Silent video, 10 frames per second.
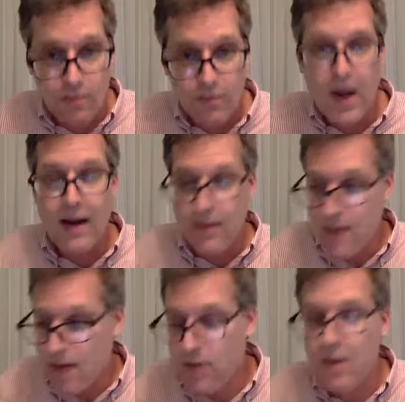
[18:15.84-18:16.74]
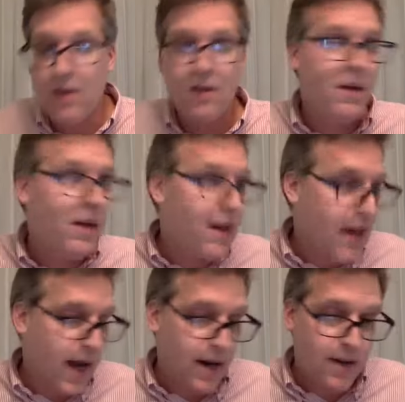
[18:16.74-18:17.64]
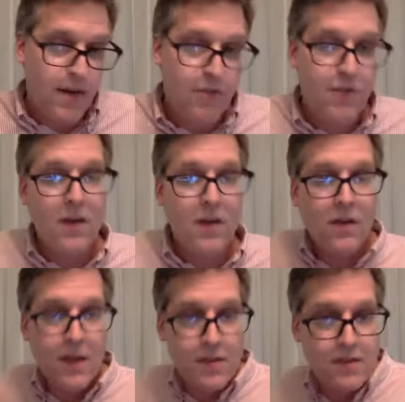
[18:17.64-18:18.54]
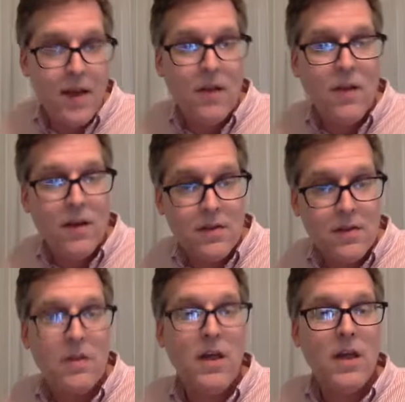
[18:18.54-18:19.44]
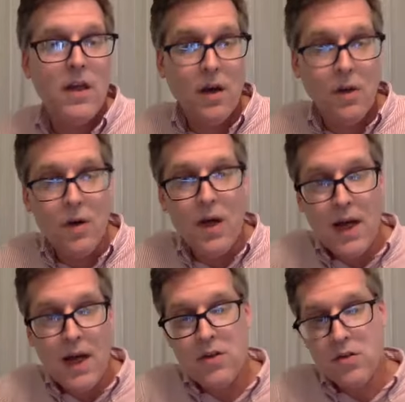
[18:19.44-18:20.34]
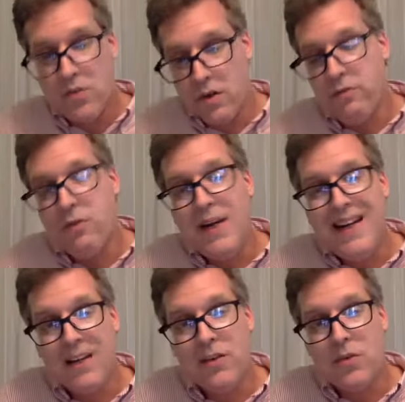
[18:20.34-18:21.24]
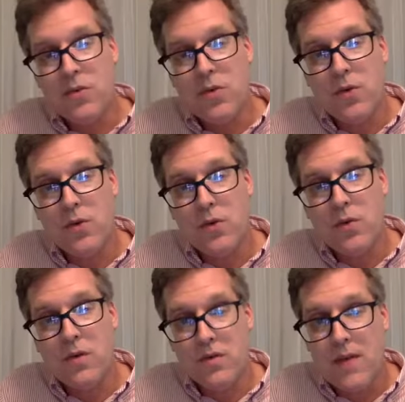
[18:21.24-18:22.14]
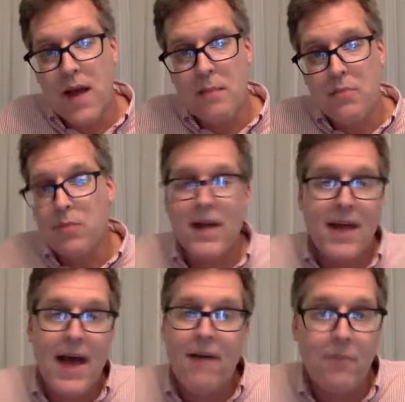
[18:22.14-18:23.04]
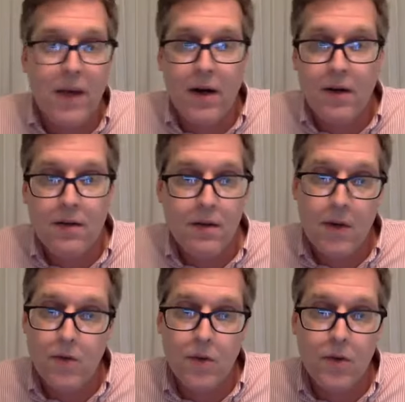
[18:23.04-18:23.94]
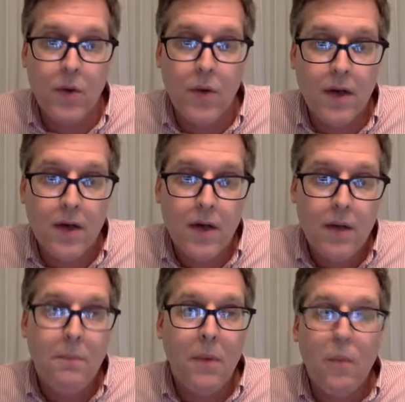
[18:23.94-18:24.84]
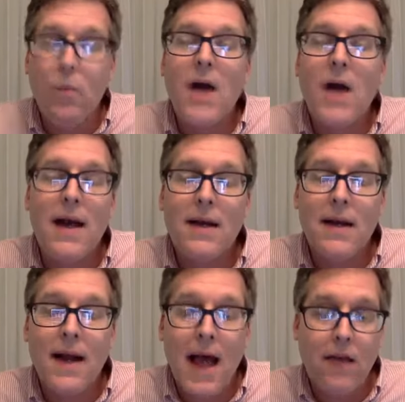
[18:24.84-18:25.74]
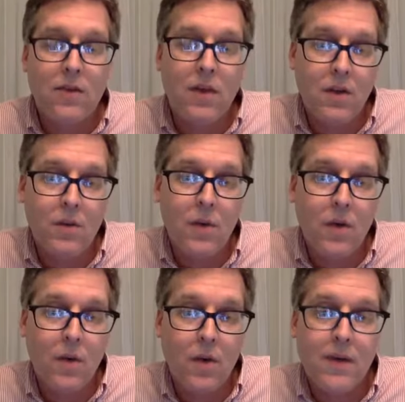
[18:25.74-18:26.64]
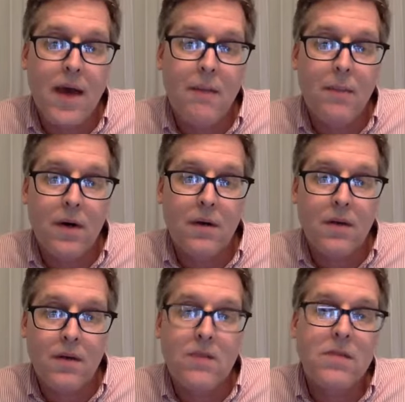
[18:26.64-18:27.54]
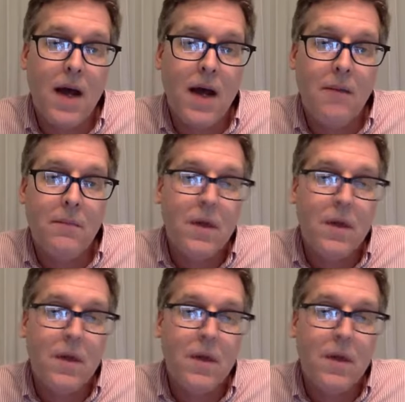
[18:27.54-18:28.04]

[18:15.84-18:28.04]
how did that feel? How did that feel? Let's take a look at the video, and just sort of reading through the steps while you have them there. You might as well do it. But we're not asking you to record that part this time.